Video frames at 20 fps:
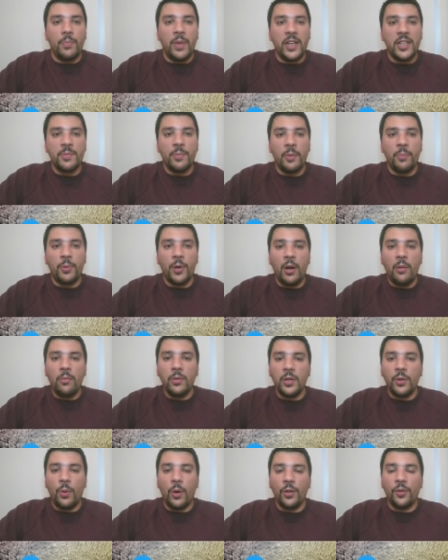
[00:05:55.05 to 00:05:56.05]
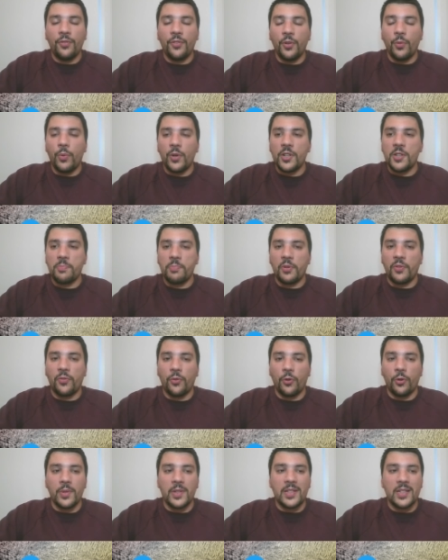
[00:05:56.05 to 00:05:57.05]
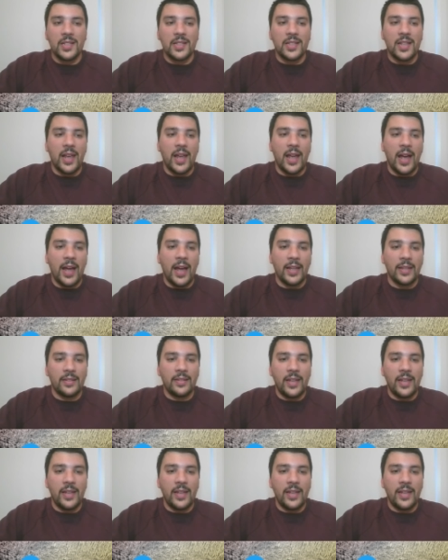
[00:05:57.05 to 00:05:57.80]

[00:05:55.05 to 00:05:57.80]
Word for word: it's been probably one of the worst performances they had.